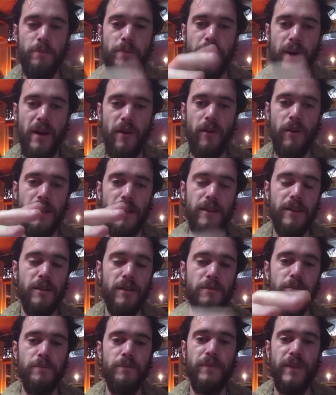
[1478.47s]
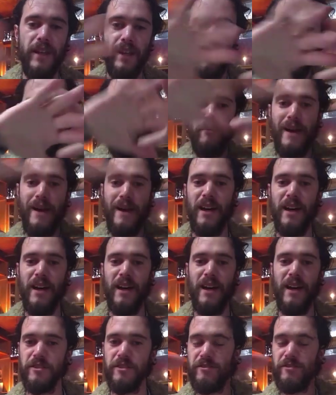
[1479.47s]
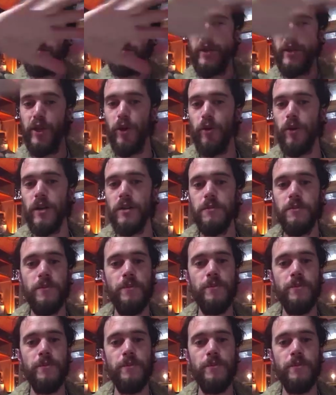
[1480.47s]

bury them in mounds of manure